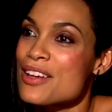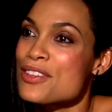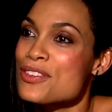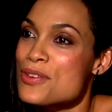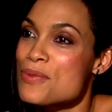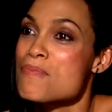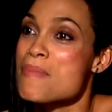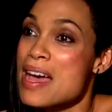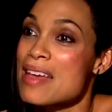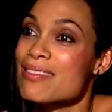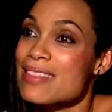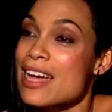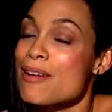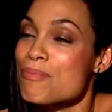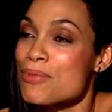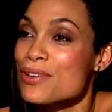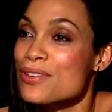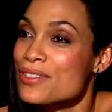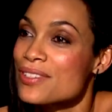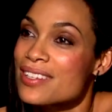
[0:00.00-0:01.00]
you met
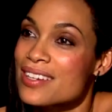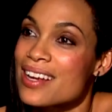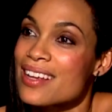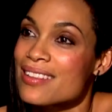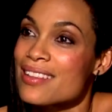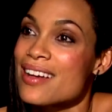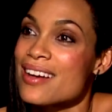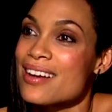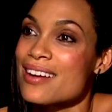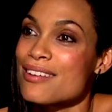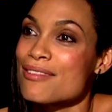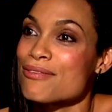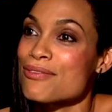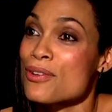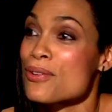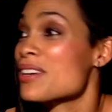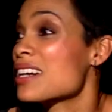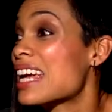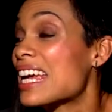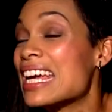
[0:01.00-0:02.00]
that person I love
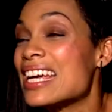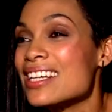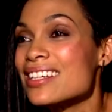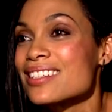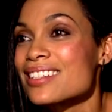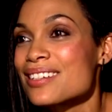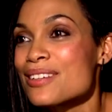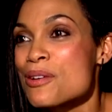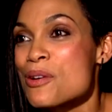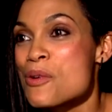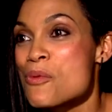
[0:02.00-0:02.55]
or hate.